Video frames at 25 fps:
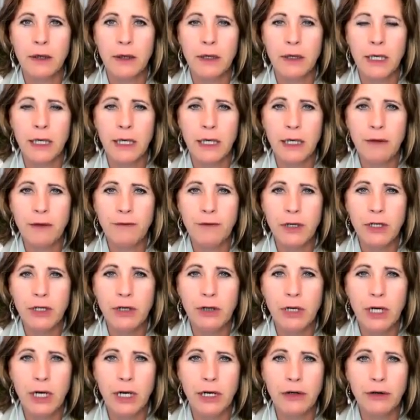Then invite
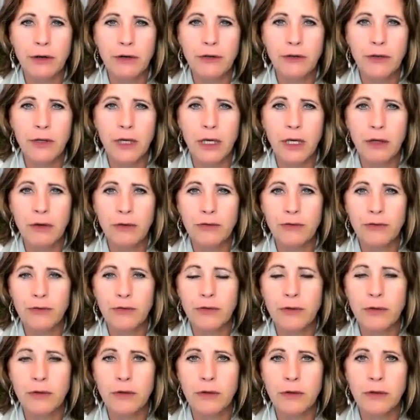your higher self.
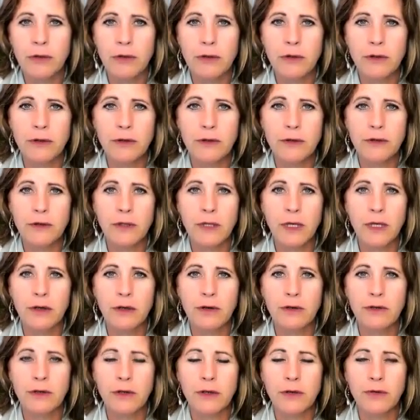Just let
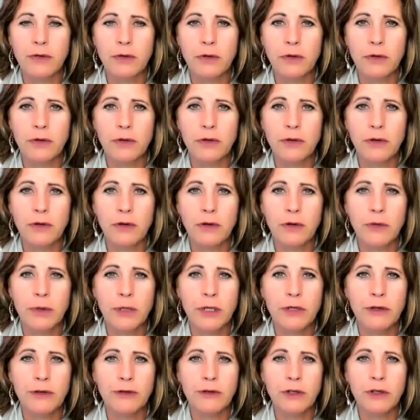yourself hold your
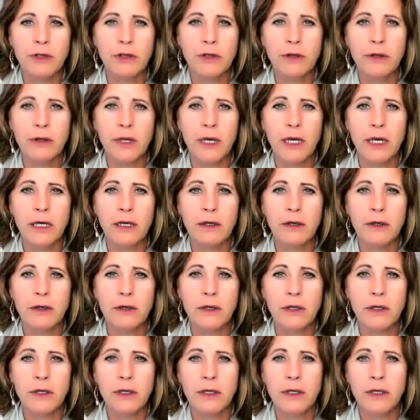awareness in your line.
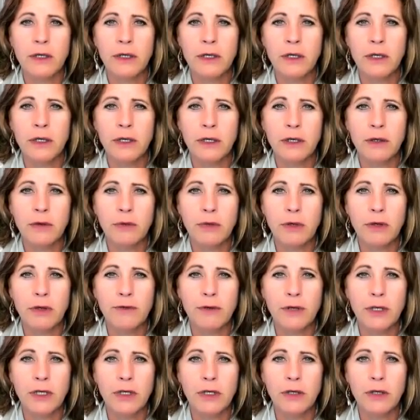We
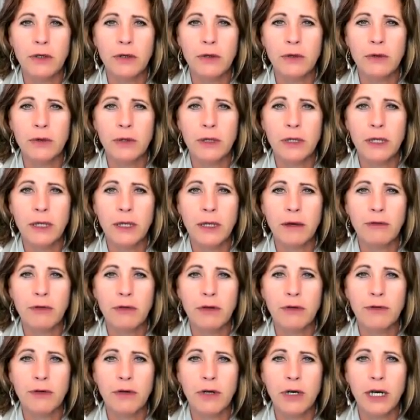invite you at the
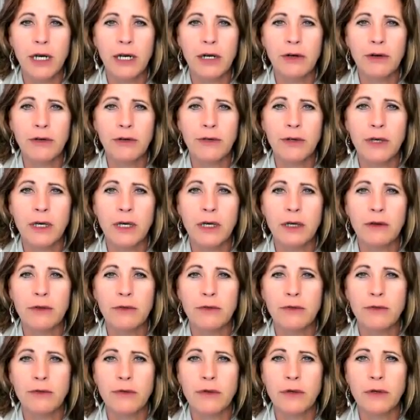level of your higher self,
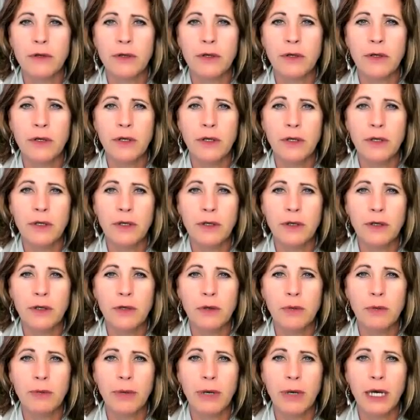
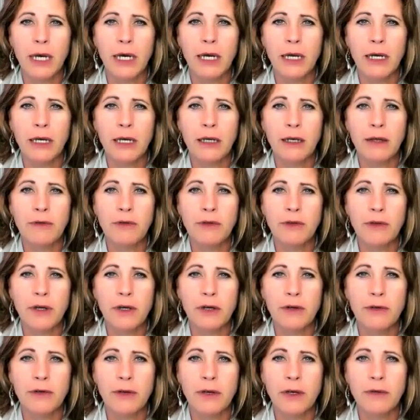your body, Deva's
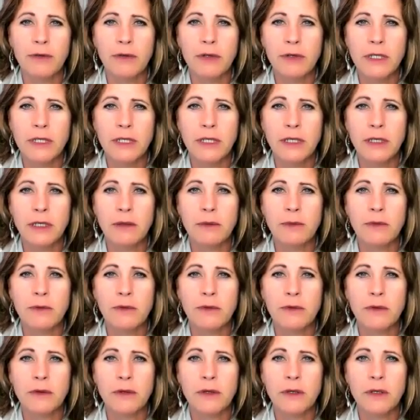higher self, and
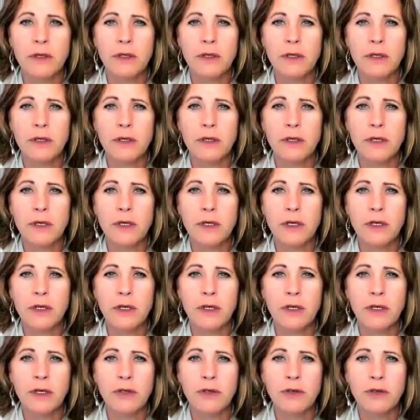teams
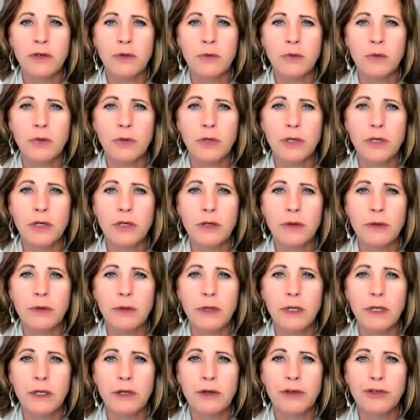to work
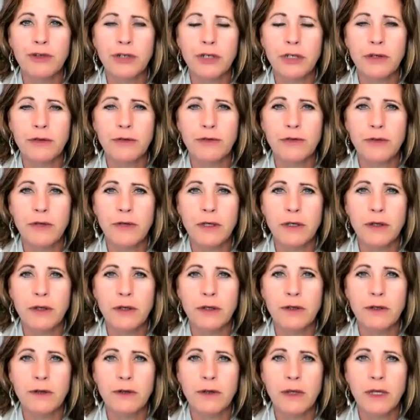with the energetic
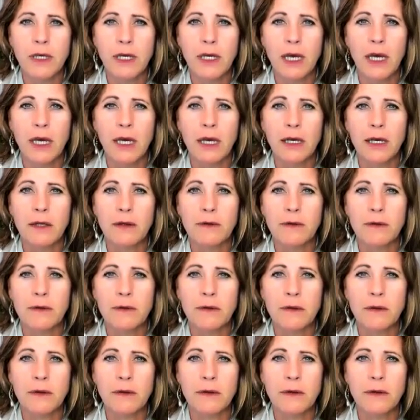fields and the
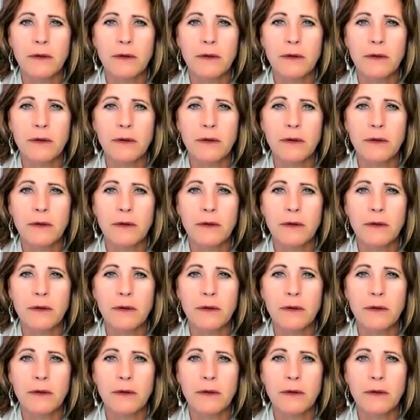guides,